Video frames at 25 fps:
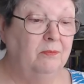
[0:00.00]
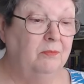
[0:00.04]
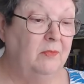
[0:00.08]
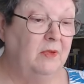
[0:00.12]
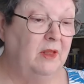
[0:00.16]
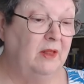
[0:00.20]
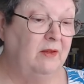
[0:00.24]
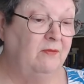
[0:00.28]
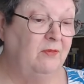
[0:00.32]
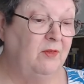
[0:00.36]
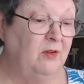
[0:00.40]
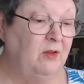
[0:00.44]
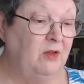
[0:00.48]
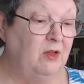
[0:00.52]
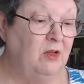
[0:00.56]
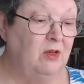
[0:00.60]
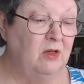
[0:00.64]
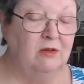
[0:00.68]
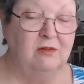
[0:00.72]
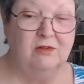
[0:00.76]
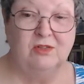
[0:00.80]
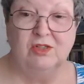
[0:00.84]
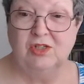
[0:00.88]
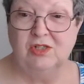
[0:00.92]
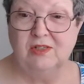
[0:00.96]
if you, you know
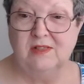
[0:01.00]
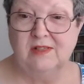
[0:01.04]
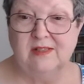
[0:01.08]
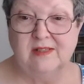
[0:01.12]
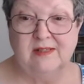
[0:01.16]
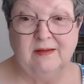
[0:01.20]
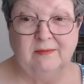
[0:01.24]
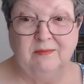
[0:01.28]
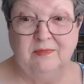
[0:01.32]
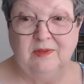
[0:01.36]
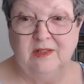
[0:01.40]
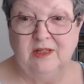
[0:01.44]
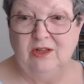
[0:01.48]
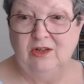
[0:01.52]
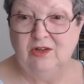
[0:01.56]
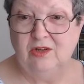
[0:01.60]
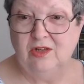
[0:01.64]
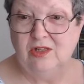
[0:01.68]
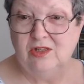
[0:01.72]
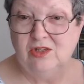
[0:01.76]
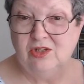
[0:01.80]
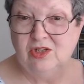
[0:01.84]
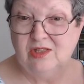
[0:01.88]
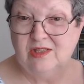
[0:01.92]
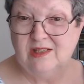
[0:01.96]
it's just something that you can
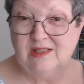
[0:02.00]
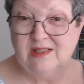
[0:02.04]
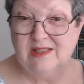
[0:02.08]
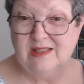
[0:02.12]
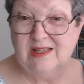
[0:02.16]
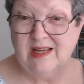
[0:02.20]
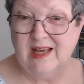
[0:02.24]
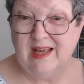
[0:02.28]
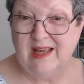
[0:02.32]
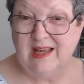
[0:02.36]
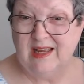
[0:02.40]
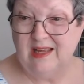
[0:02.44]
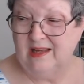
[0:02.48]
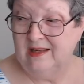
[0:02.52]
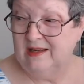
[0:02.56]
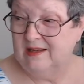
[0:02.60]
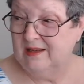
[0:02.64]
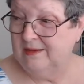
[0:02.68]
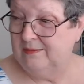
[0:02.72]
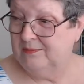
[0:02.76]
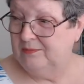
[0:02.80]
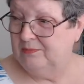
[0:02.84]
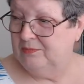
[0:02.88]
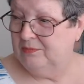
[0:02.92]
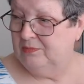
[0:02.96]
just take.
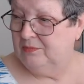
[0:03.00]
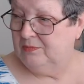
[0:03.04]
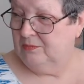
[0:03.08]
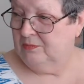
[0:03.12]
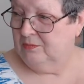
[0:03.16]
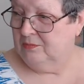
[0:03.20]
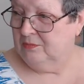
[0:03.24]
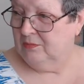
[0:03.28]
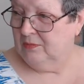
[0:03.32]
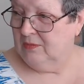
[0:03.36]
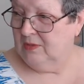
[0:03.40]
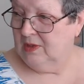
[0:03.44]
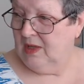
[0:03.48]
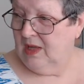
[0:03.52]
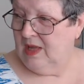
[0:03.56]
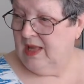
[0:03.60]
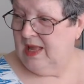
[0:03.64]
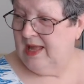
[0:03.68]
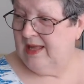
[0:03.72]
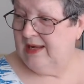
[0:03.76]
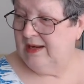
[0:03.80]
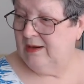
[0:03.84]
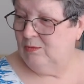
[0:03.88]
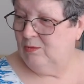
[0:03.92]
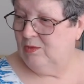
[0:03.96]

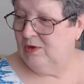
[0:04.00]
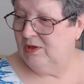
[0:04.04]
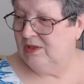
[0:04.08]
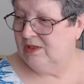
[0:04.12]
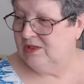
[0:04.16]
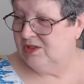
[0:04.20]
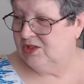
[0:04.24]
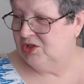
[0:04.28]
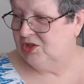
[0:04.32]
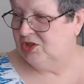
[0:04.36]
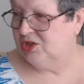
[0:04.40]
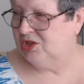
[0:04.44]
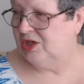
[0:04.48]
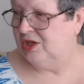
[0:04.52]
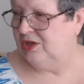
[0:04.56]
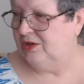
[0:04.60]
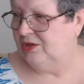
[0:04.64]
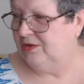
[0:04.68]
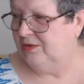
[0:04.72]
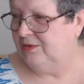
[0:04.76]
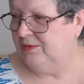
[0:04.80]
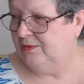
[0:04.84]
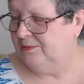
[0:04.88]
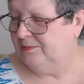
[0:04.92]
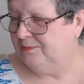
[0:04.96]
And I wanted to show
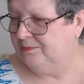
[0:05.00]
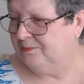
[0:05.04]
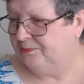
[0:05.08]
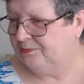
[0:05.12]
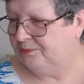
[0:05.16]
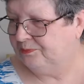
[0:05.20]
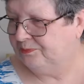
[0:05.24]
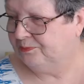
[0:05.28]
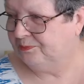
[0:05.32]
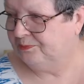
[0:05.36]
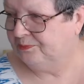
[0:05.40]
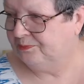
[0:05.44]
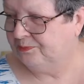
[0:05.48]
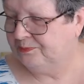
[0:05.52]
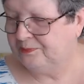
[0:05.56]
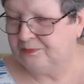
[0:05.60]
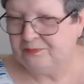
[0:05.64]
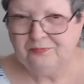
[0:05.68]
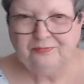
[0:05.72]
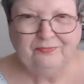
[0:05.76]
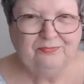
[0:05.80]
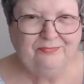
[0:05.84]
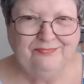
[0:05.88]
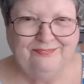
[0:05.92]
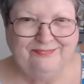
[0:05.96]
you.
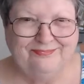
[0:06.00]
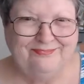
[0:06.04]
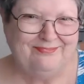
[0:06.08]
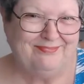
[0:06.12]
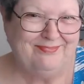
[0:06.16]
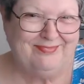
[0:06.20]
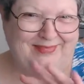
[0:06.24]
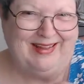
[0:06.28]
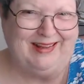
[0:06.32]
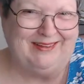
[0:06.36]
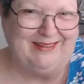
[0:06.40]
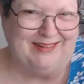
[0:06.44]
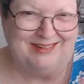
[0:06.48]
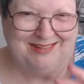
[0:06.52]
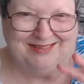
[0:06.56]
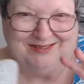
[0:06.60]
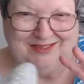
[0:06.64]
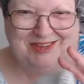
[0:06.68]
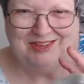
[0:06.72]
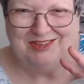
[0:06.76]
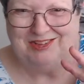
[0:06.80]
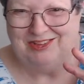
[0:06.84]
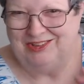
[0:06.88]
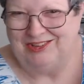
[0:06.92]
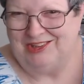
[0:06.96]
Let me
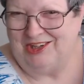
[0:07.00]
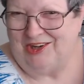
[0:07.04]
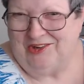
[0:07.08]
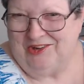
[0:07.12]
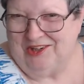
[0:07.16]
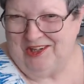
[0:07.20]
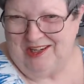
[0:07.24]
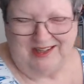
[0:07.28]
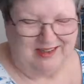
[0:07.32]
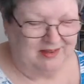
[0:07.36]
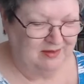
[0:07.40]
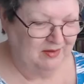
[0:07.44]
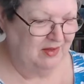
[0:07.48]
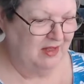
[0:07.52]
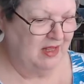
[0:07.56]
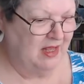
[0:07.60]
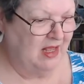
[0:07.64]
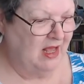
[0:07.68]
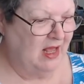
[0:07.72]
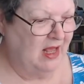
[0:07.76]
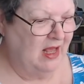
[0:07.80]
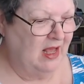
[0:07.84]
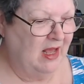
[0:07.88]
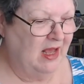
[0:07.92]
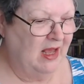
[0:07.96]
just show you.
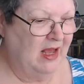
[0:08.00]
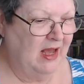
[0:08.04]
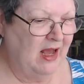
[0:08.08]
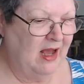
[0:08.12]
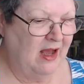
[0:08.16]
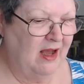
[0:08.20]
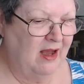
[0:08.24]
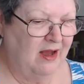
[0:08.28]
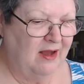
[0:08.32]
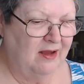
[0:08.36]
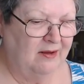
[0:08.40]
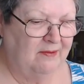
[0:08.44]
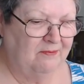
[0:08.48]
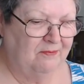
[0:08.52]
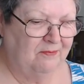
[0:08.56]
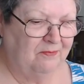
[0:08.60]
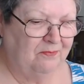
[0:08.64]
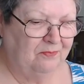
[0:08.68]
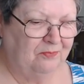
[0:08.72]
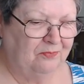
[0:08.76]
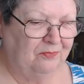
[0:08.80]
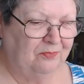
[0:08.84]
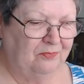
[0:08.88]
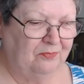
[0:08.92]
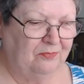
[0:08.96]
Um,
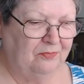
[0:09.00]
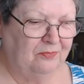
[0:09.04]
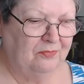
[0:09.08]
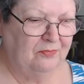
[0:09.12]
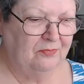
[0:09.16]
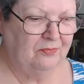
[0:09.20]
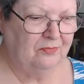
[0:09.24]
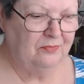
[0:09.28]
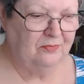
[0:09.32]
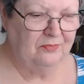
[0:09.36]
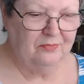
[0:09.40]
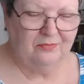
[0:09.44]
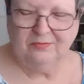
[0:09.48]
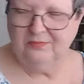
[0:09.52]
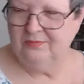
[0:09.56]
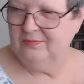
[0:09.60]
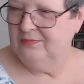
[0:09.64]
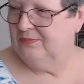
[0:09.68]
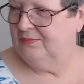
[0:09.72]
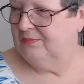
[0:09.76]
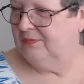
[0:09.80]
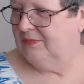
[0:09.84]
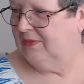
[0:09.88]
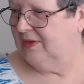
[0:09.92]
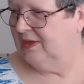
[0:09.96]

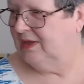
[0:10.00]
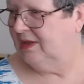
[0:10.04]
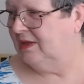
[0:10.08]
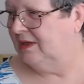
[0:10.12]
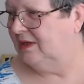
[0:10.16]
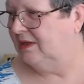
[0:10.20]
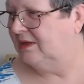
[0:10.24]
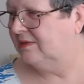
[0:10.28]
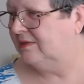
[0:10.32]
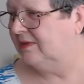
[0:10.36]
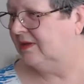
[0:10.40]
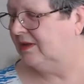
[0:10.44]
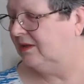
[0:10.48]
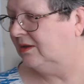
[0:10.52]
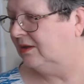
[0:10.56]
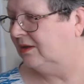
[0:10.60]
let's see.